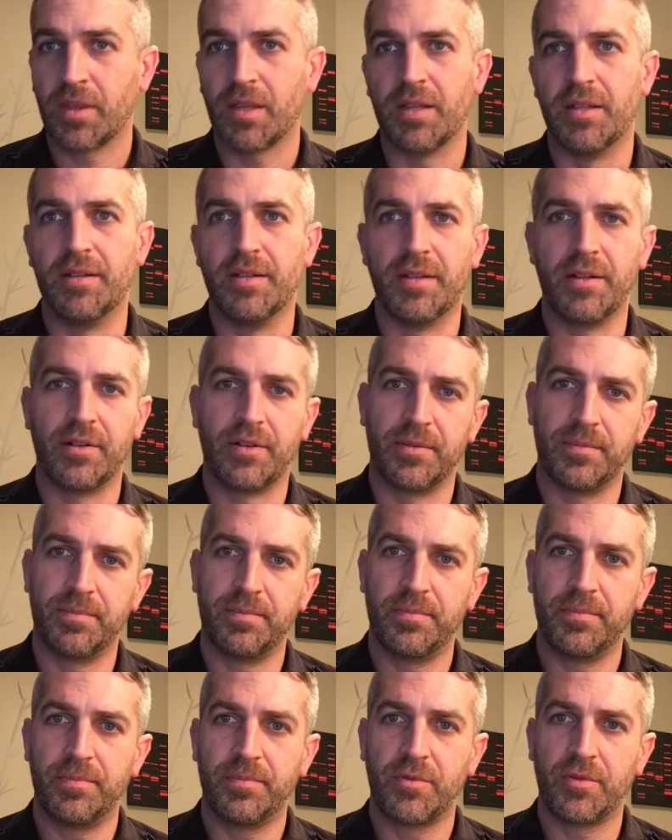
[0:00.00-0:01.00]
And they're a
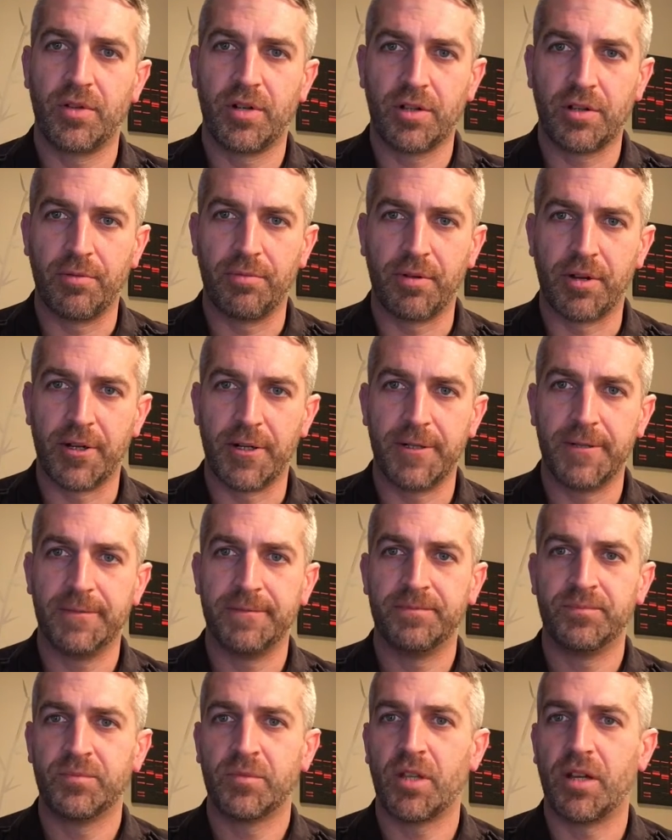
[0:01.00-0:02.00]
critical part
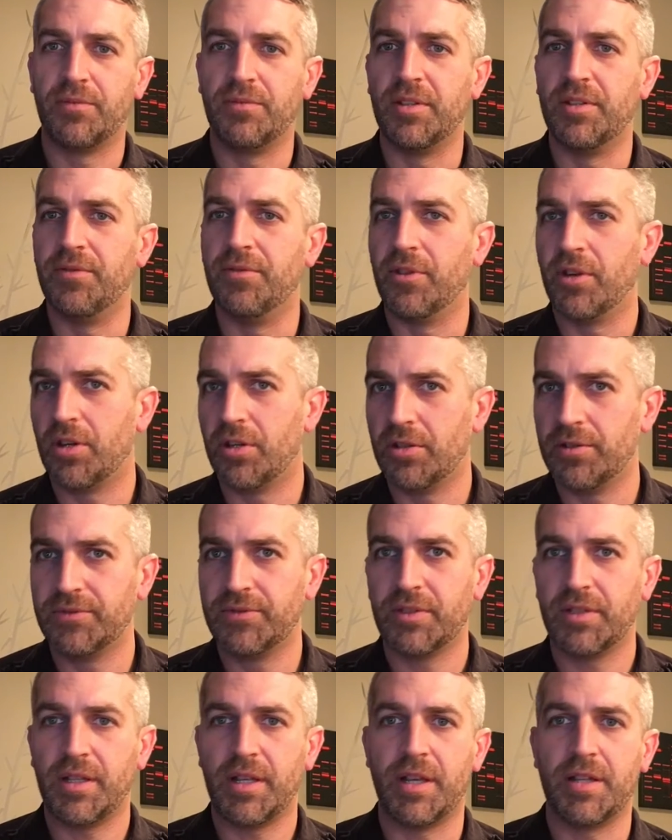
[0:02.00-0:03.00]
of an
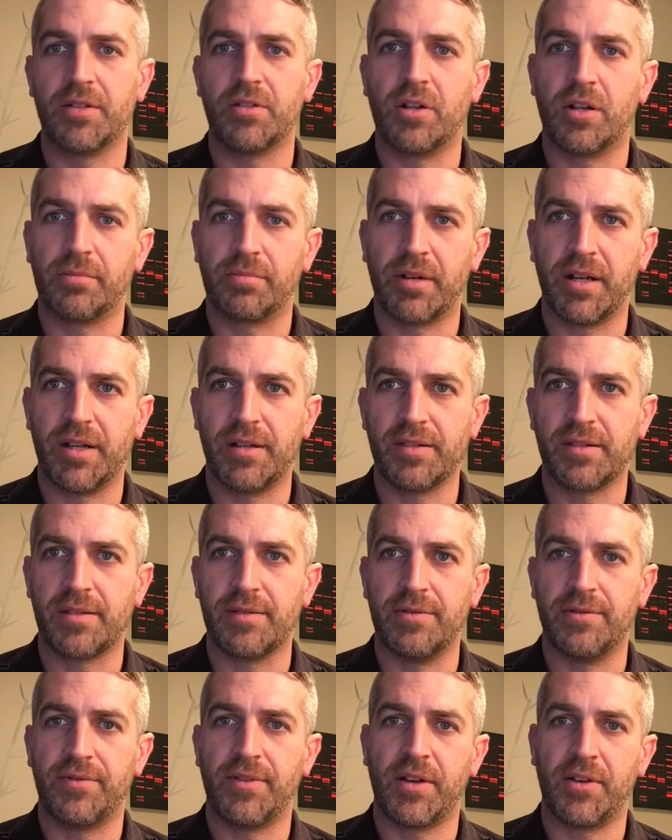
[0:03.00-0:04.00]
evolved and
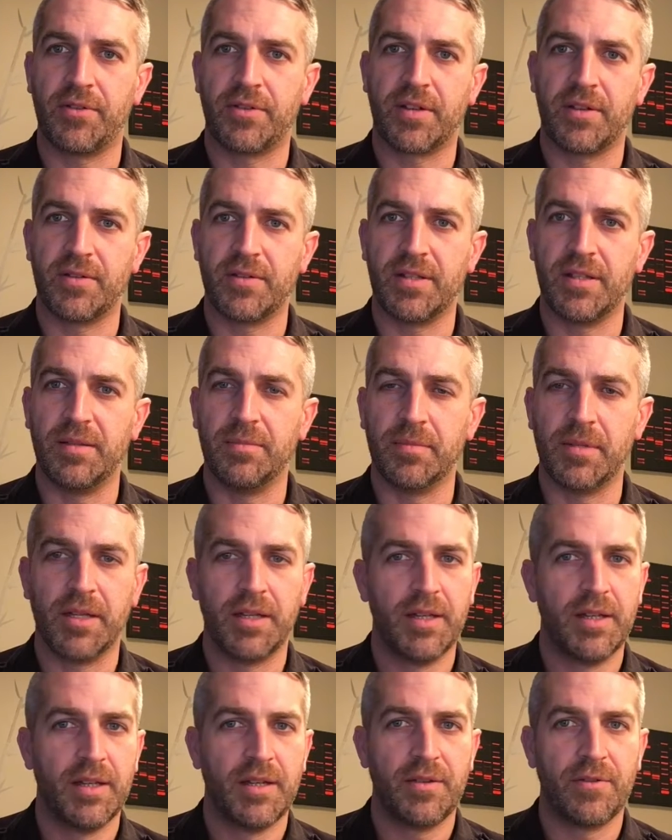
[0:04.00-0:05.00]
comprehensive healthcare team.
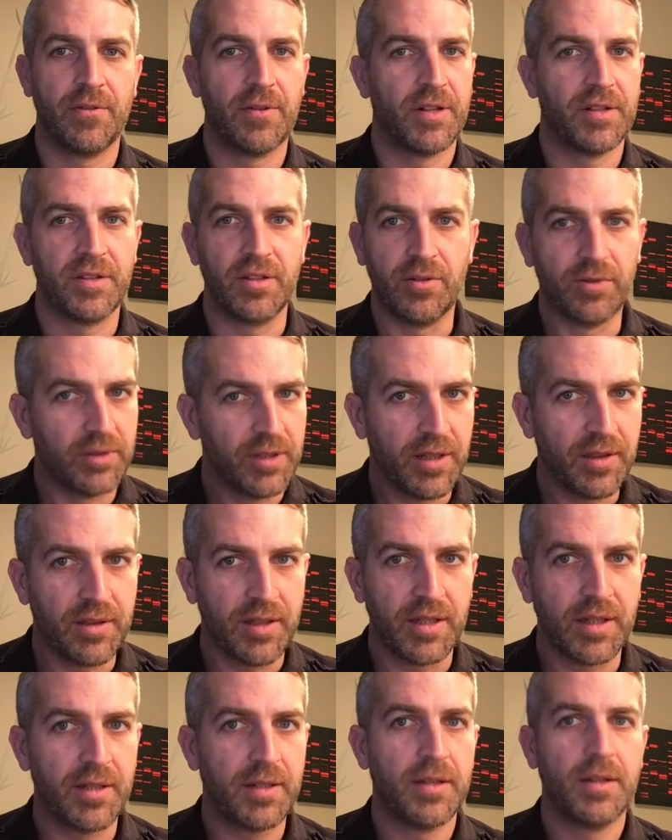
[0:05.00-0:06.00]
They're not the only
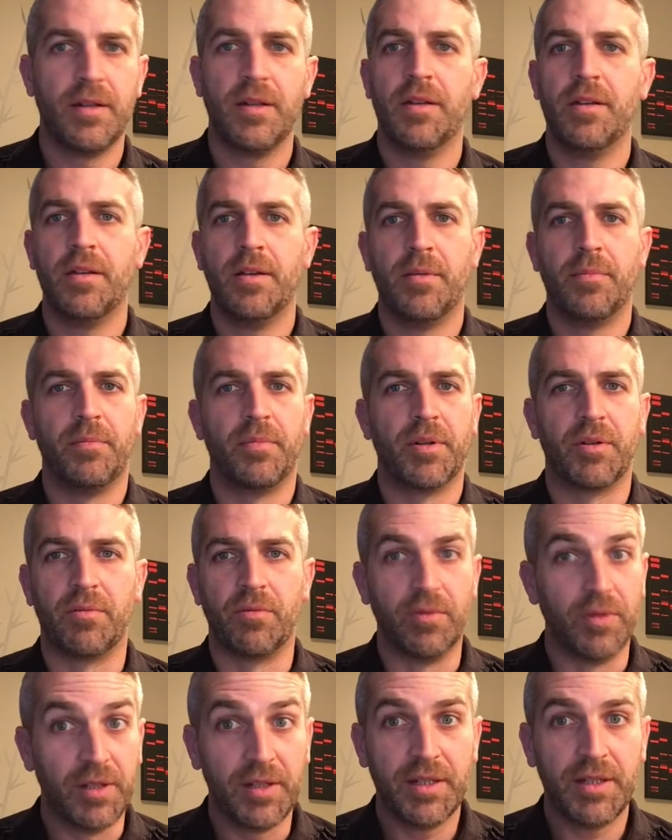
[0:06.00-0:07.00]
thing, but
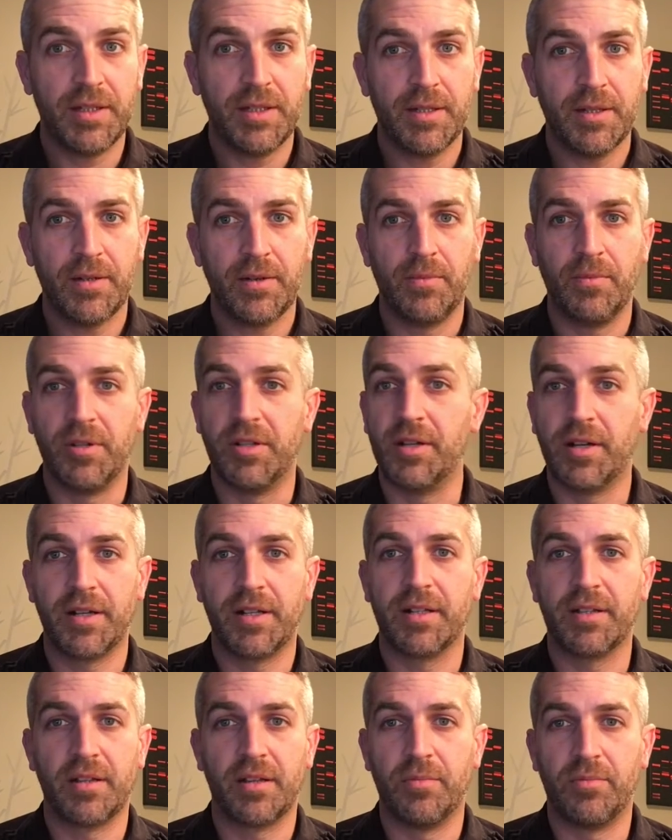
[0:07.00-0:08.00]
really, we got to
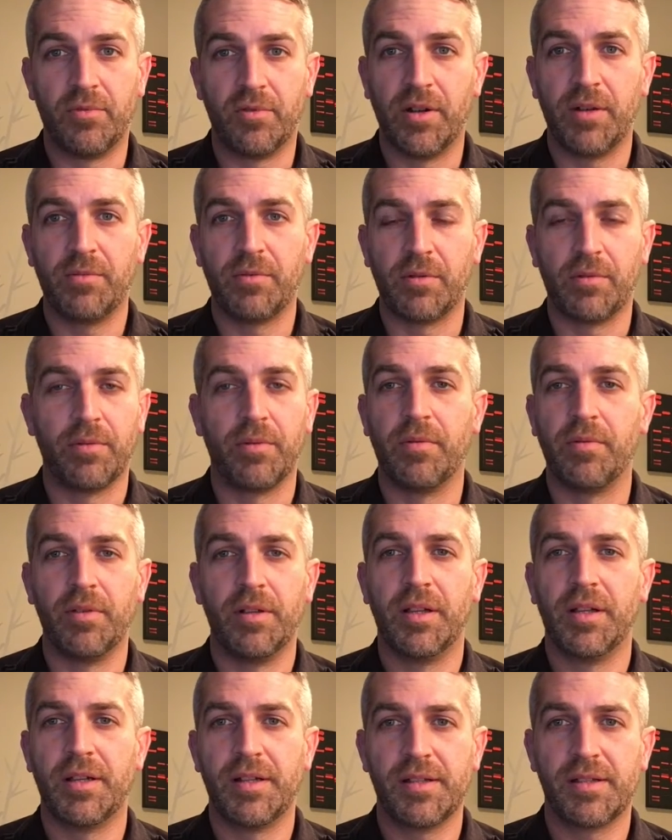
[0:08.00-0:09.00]
get to the point where we
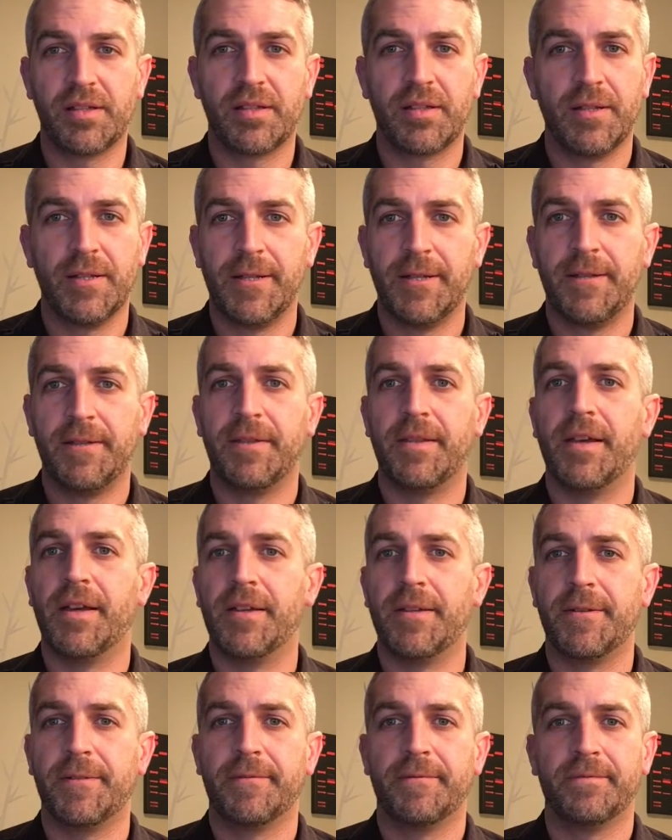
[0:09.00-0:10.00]
realize that